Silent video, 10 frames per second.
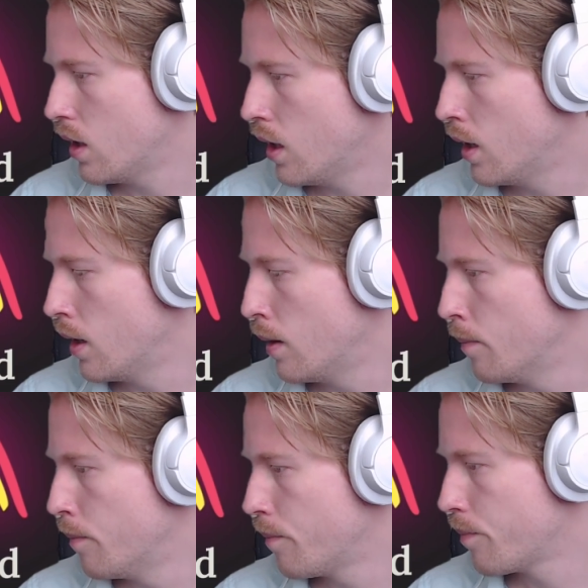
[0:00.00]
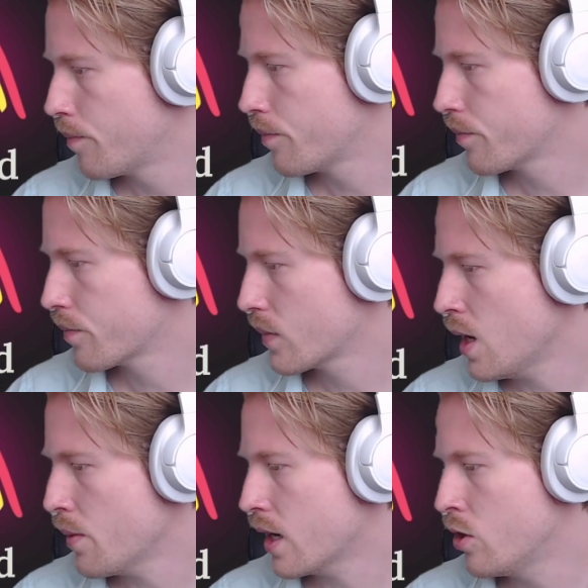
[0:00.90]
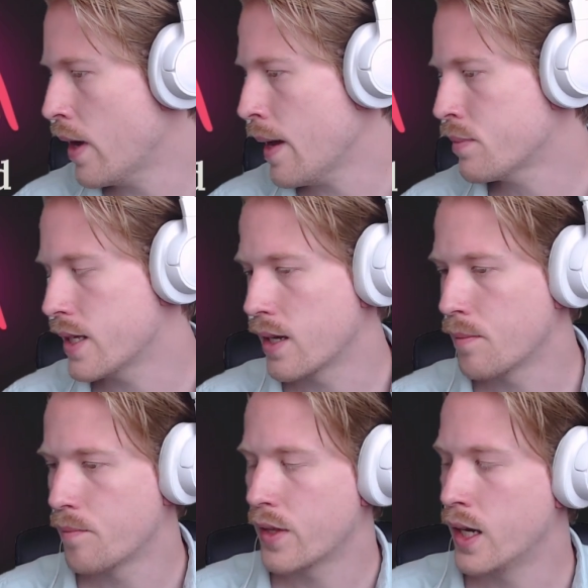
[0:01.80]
Um, yeah, we got a new app today